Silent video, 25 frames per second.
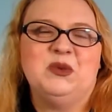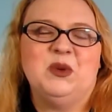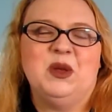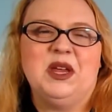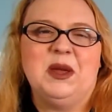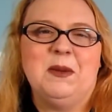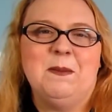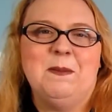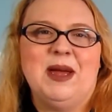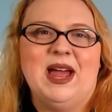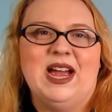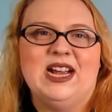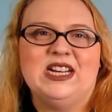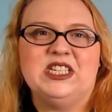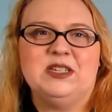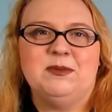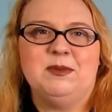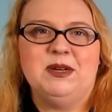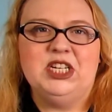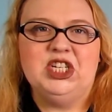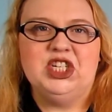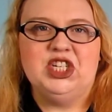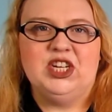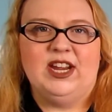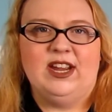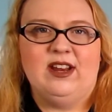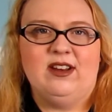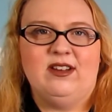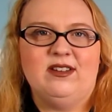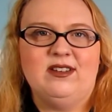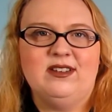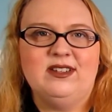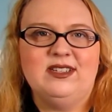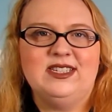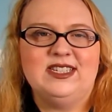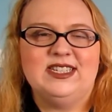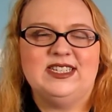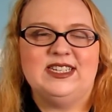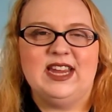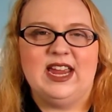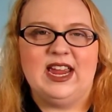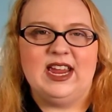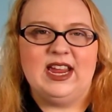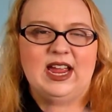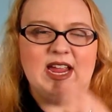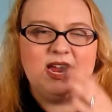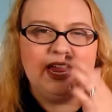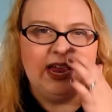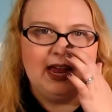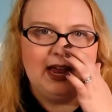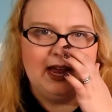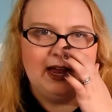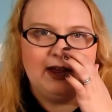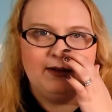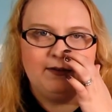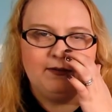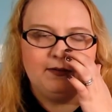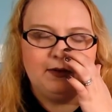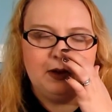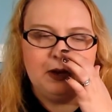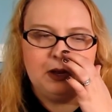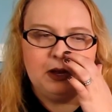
welcome back to my channel. Today I have